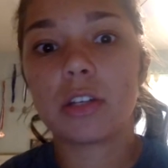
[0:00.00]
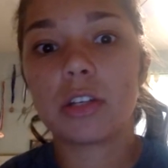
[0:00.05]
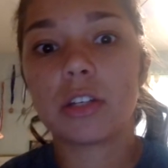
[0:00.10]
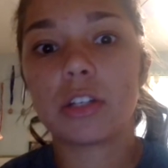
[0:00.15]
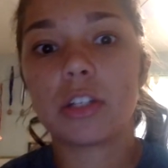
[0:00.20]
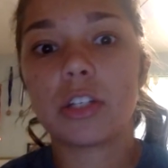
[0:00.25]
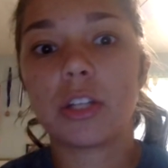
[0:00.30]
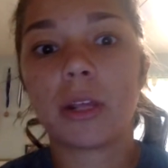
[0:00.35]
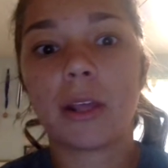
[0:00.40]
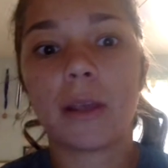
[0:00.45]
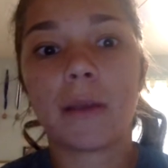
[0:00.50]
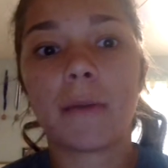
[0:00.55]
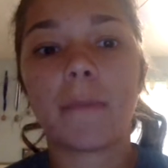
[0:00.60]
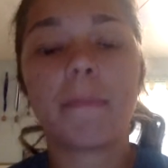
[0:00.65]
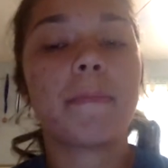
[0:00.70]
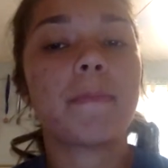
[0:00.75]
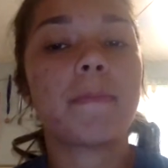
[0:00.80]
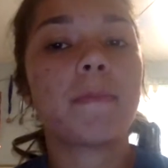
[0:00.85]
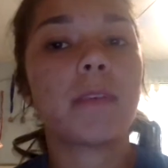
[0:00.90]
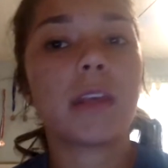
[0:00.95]
She
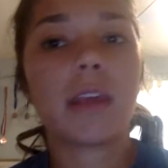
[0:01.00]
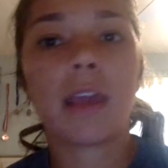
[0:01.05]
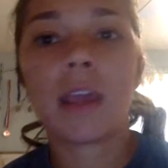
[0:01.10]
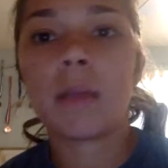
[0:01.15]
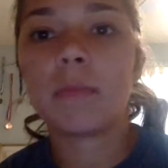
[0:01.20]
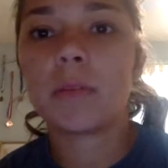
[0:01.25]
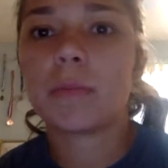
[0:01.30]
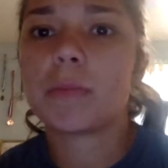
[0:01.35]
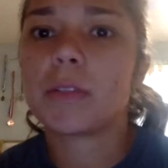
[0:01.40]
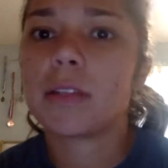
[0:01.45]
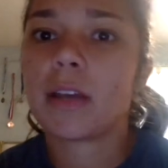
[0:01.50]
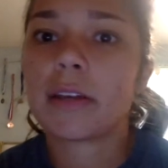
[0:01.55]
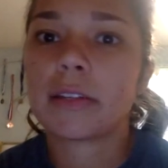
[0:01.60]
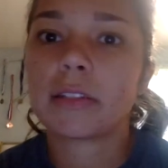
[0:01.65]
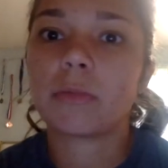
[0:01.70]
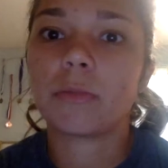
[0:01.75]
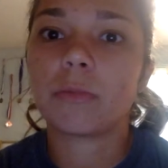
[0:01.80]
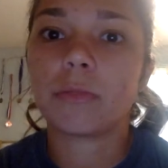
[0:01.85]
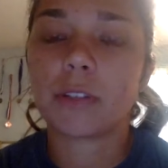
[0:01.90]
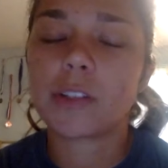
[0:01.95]
became
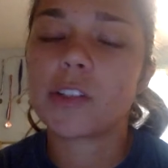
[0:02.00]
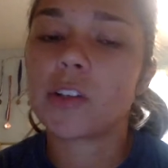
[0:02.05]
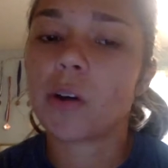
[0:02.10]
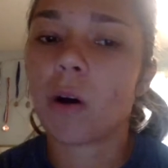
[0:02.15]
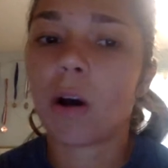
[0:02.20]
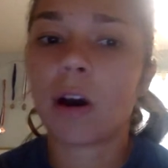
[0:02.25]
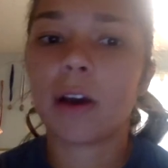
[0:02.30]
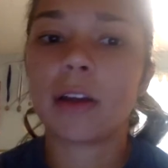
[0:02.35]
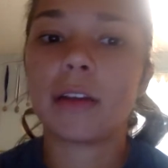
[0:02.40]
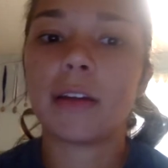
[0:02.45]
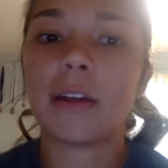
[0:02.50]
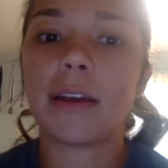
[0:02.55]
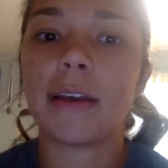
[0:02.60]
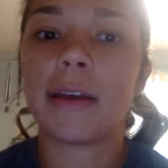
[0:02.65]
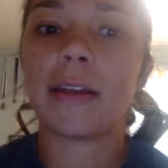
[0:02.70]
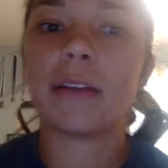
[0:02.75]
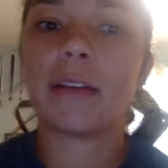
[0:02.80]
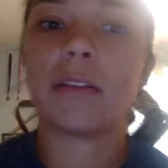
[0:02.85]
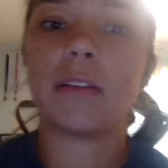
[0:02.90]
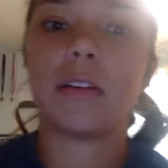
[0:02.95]
obsessed with John
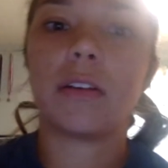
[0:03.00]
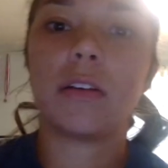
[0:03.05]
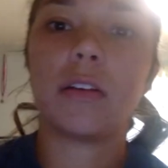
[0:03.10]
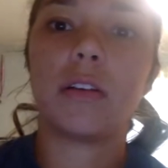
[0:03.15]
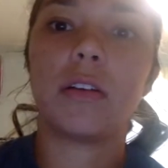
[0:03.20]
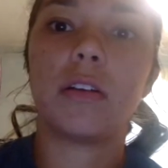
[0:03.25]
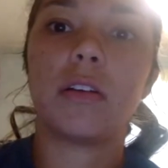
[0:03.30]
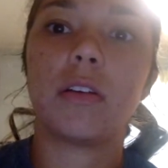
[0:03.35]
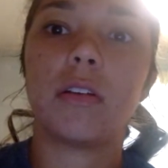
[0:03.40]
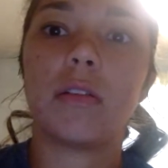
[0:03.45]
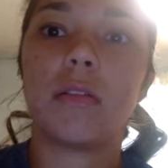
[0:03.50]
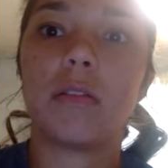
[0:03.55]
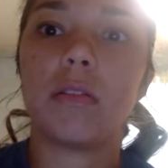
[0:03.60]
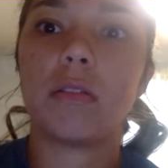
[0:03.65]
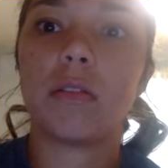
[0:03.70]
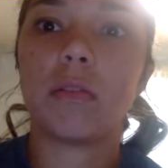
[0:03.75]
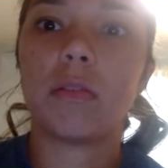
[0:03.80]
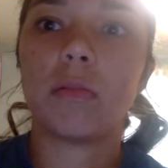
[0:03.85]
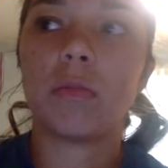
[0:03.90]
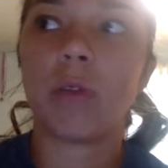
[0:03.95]
and
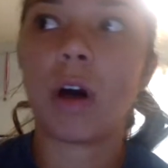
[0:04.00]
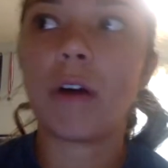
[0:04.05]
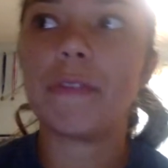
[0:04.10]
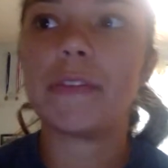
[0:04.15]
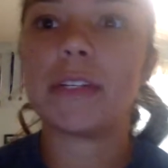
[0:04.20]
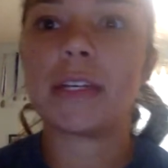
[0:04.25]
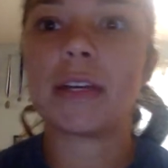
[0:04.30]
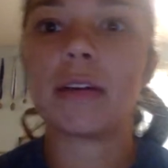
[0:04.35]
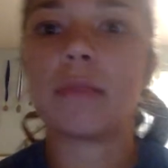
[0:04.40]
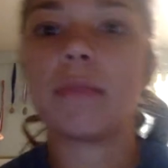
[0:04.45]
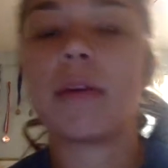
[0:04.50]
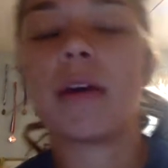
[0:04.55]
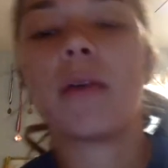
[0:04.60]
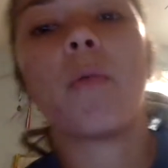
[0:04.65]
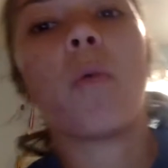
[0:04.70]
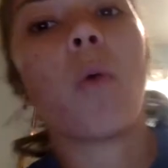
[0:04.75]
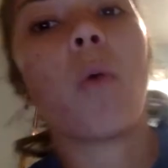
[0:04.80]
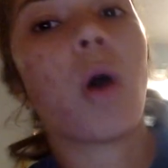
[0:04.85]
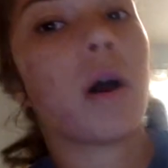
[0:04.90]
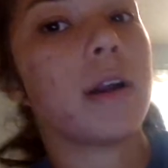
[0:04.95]
loved him
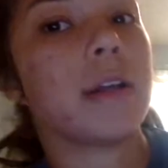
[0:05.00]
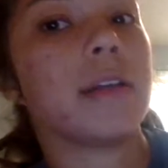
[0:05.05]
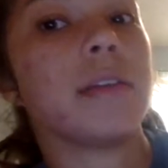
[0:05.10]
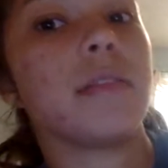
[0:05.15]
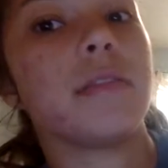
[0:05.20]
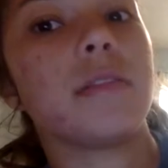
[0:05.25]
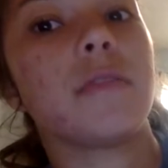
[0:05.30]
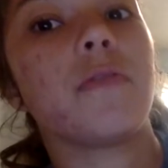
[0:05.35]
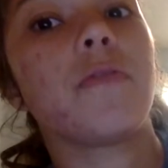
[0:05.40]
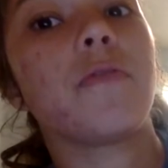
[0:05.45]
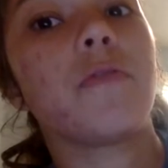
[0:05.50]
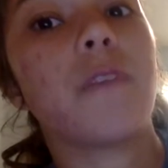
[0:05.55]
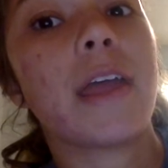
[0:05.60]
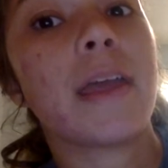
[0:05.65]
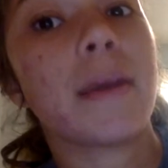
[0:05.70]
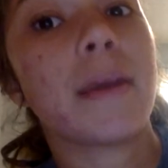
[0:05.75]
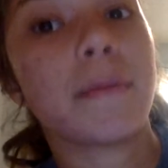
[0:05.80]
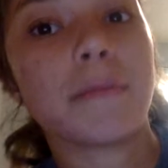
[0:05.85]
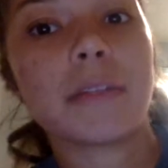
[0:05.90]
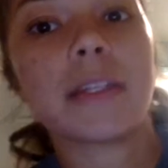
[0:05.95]
and wanted
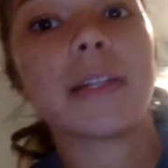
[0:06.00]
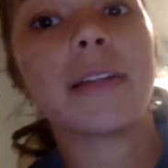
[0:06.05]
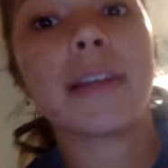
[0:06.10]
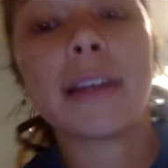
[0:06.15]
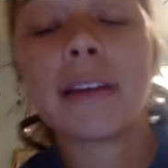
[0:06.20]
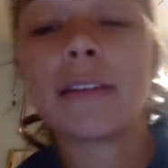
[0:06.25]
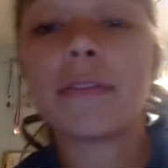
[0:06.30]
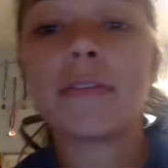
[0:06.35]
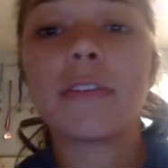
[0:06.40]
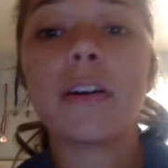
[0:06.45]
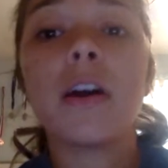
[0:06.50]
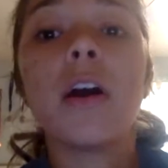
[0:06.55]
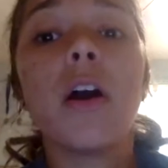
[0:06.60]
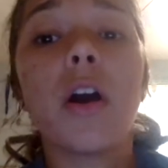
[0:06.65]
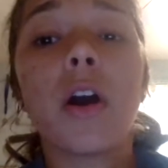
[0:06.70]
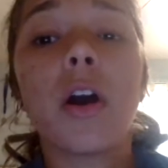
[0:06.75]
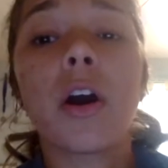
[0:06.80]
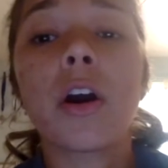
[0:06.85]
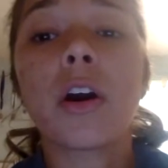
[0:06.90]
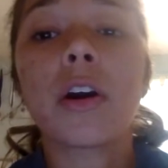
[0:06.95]
him to leave
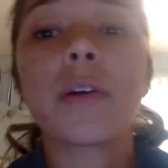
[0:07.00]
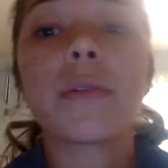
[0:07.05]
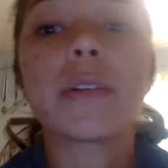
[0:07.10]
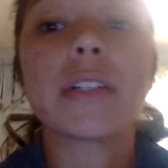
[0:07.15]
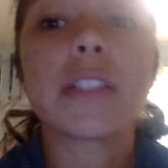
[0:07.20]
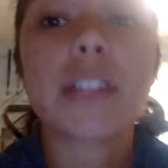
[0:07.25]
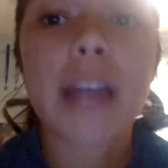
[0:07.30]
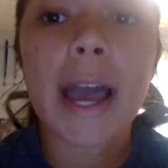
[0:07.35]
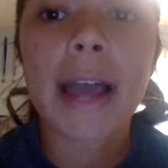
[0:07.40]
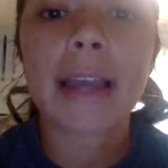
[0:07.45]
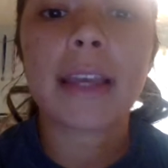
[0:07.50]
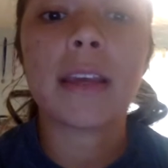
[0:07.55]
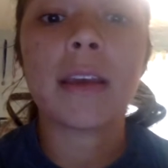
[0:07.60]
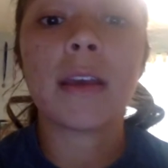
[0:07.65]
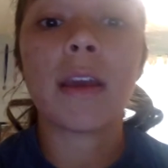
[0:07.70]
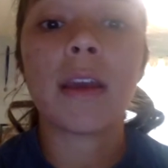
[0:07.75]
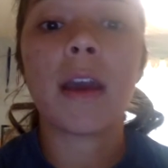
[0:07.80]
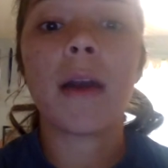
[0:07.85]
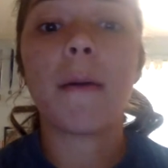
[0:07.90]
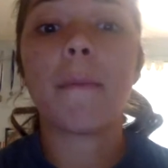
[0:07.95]
her with
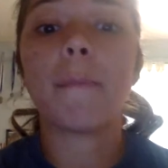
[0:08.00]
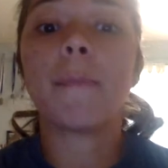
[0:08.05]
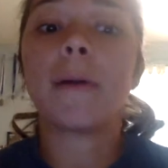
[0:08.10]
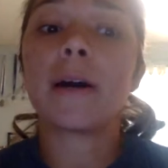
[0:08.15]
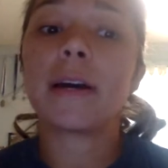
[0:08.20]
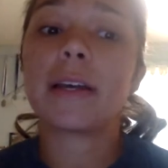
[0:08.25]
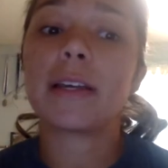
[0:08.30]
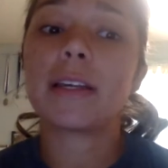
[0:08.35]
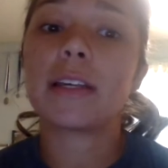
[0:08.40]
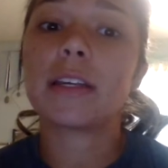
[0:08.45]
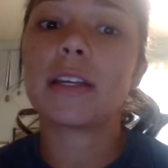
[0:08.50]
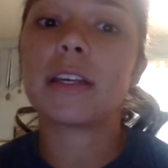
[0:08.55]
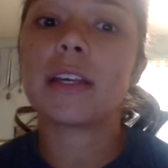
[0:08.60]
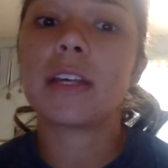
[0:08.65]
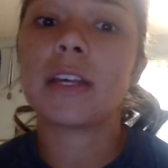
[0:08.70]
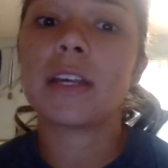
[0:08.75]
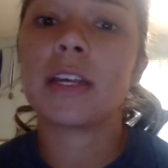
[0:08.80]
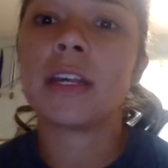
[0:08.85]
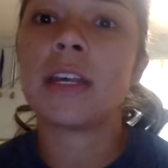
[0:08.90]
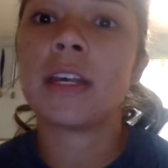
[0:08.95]
Jackie, but
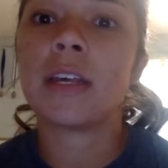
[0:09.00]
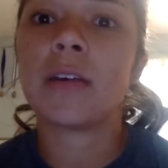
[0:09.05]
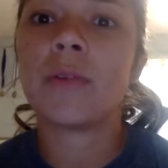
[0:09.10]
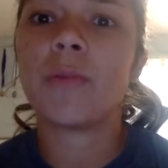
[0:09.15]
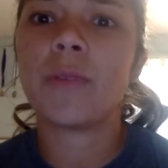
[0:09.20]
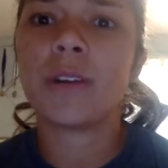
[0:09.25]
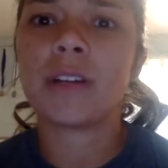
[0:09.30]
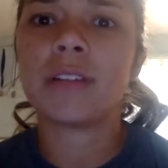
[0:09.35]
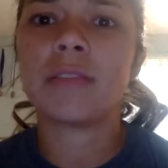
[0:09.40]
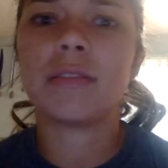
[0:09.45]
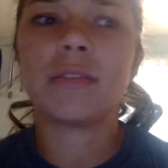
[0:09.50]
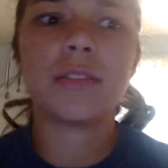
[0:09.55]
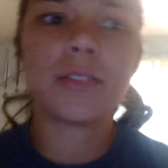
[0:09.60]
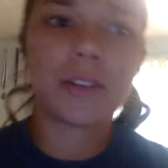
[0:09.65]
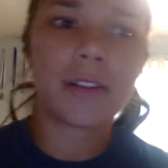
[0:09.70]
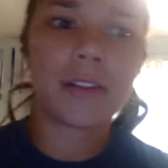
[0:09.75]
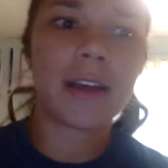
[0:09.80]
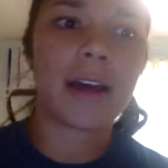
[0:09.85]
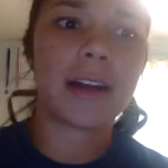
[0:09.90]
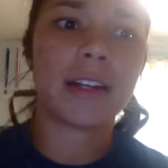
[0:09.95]
he wouldn't
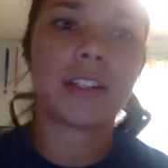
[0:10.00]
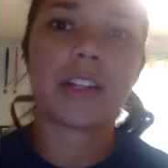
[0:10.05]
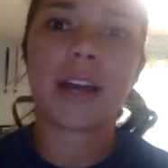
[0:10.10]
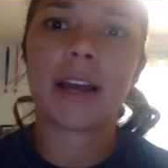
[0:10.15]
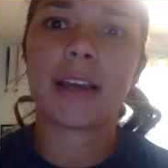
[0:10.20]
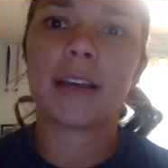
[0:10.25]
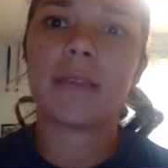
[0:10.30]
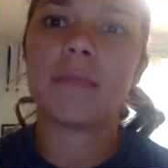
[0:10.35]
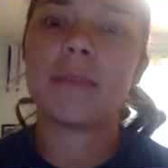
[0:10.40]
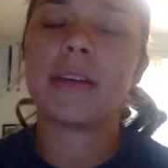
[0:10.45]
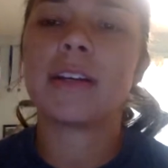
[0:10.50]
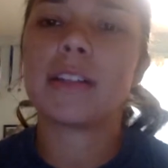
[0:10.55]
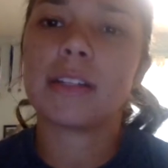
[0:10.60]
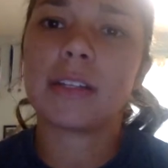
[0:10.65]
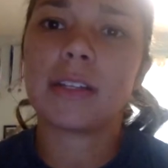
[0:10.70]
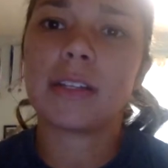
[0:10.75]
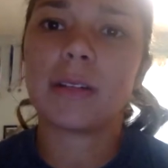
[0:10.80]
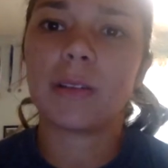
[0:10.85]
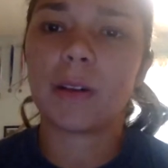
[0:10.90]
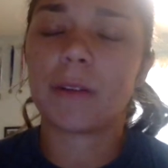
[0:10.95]
do that to Jackie because
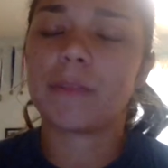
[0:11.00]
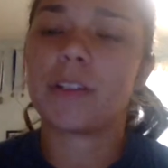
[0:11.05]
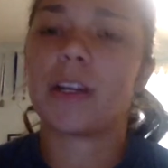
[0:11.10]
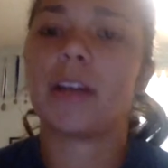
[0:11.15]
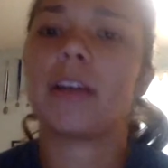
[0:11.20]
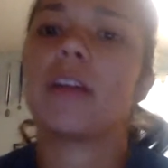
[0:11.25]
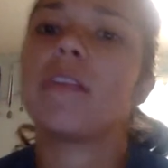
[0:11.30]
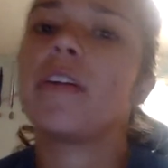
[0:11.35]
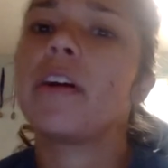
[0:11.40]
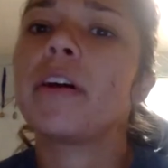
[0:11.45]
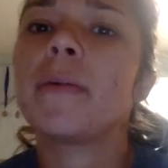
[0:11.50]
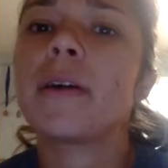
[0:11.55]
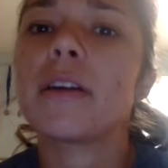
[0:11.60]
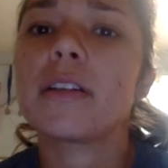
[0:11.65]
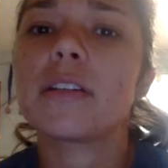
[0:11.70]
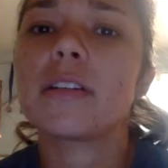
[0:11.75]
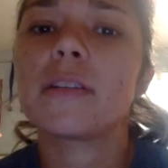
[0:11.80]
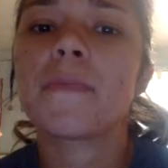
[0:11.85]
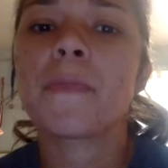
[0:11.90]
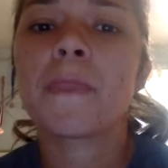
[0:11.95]
he loved Jackie very
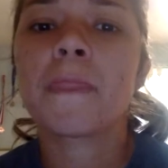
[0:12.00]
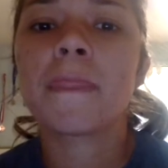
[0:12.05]
much.